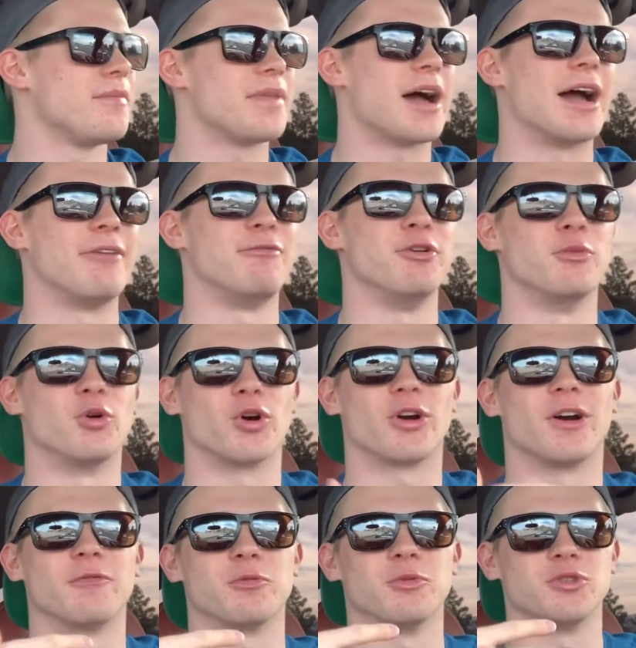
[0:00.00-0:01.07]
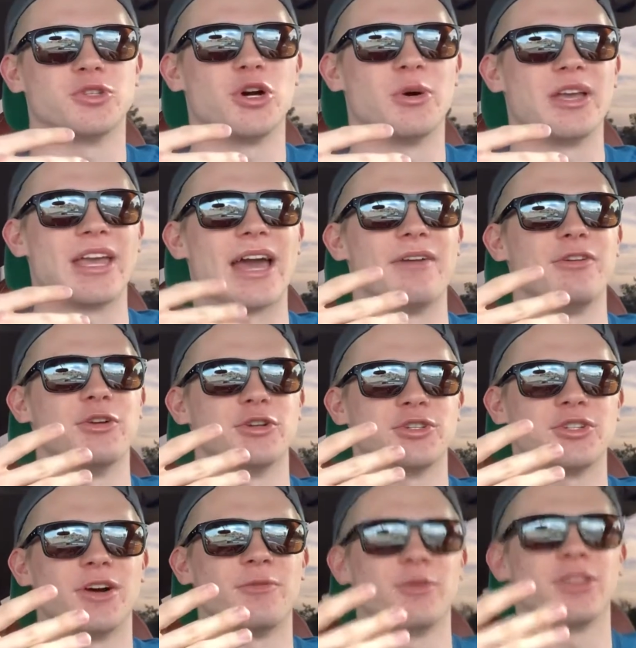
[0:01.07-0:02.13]
I'd feel more comfortable towing heavier
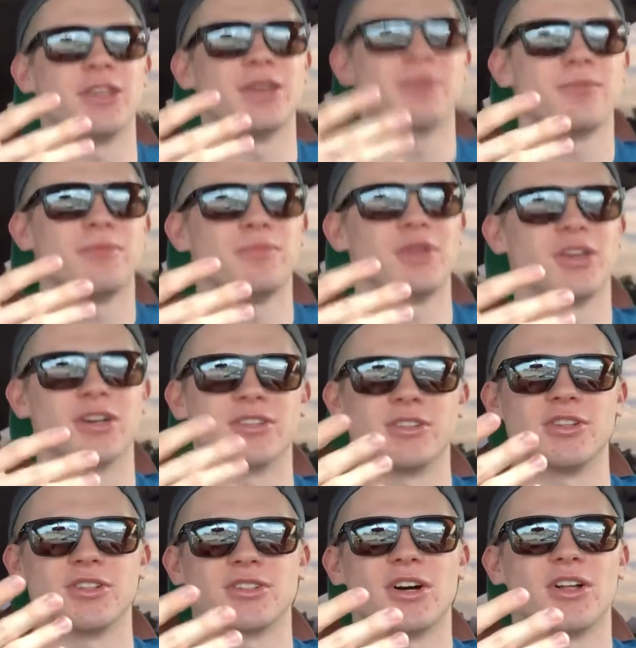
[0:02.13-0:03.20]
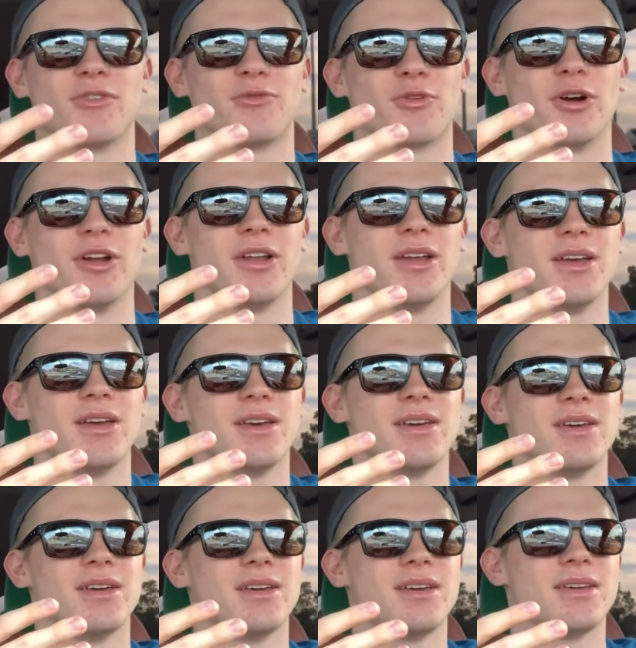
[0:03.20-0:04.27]
stuff with it because of the solid front.
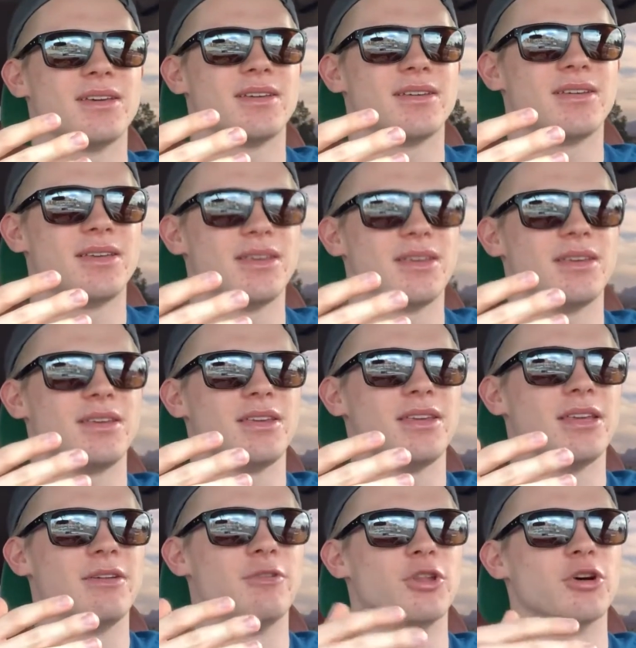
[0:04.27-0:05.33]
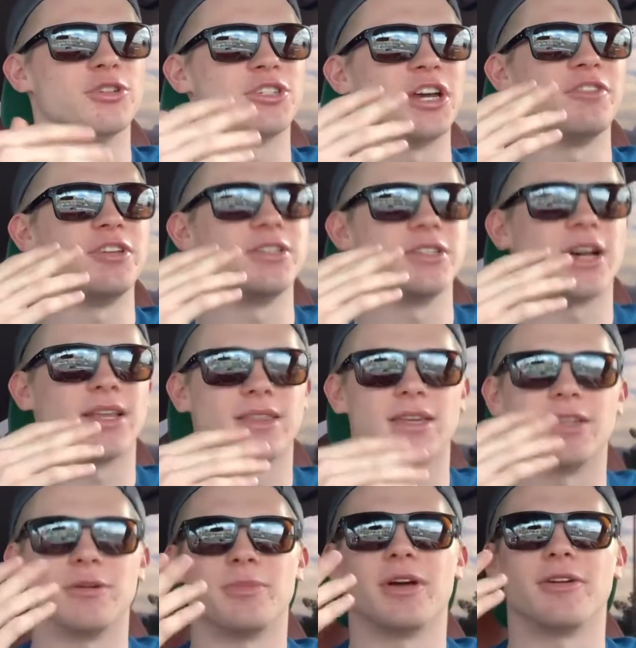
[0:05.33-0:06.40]
Even though Chevy has got the
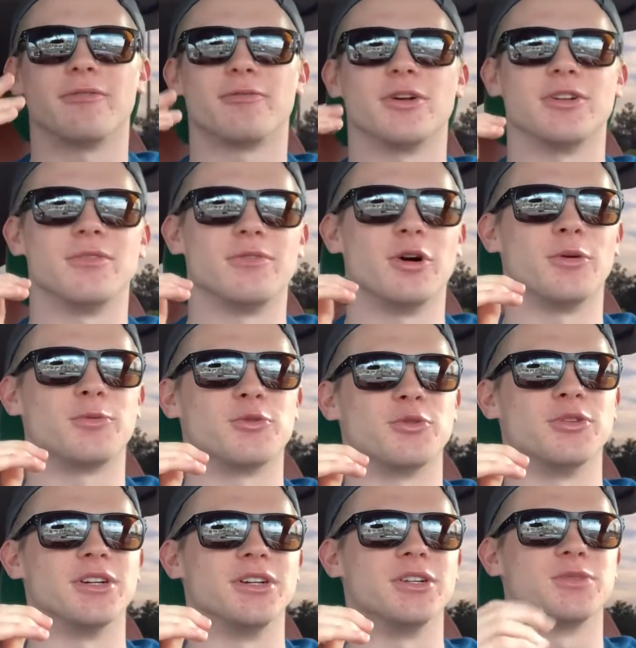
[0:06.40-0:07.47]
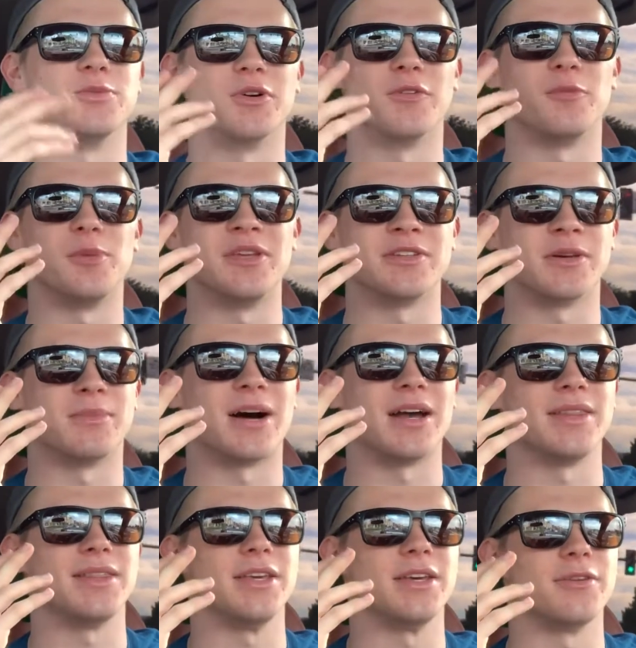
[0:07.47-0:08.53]
independent front developed real good, it's more of a peace of
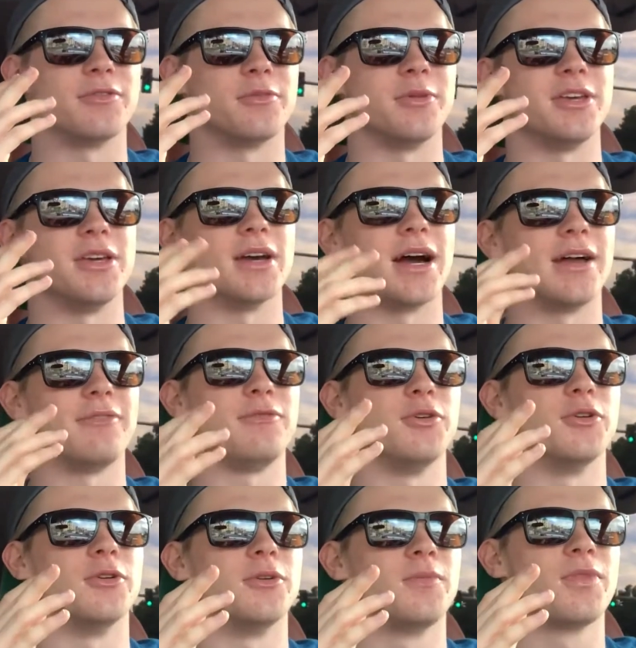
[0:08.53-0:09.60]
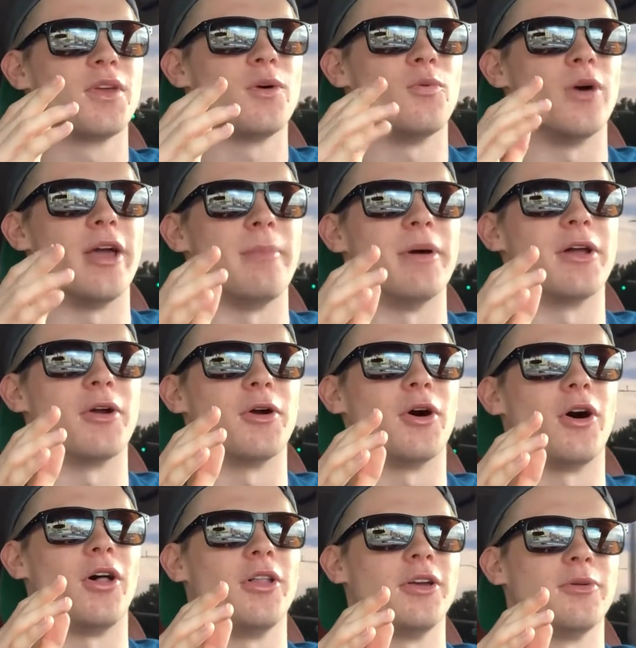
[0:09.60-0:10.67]
mind thing for me. I'd feel way better
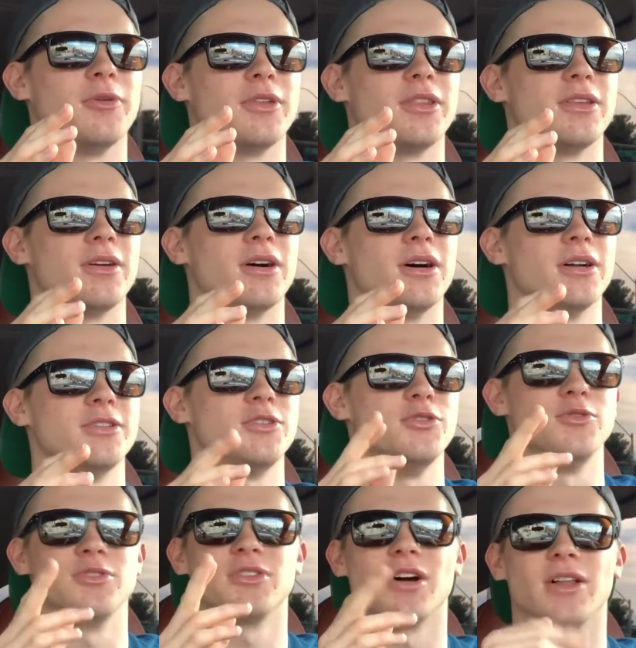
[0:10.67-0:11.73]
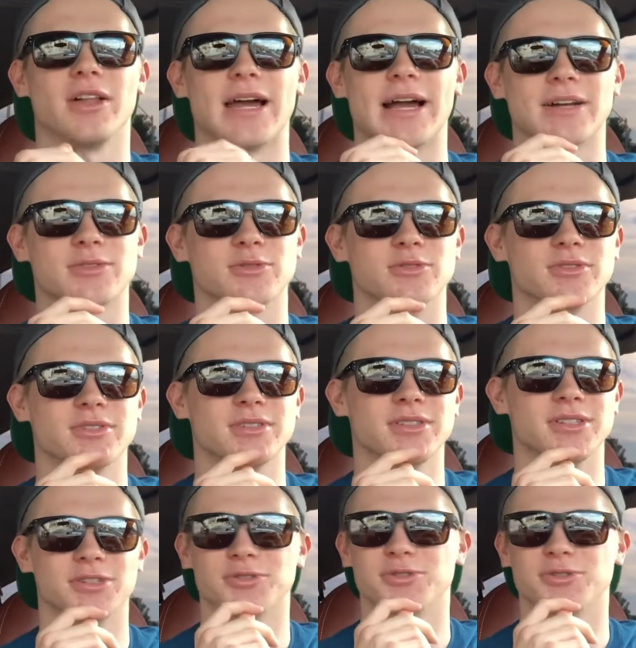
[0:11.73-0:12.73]
hauling with two solid axles in a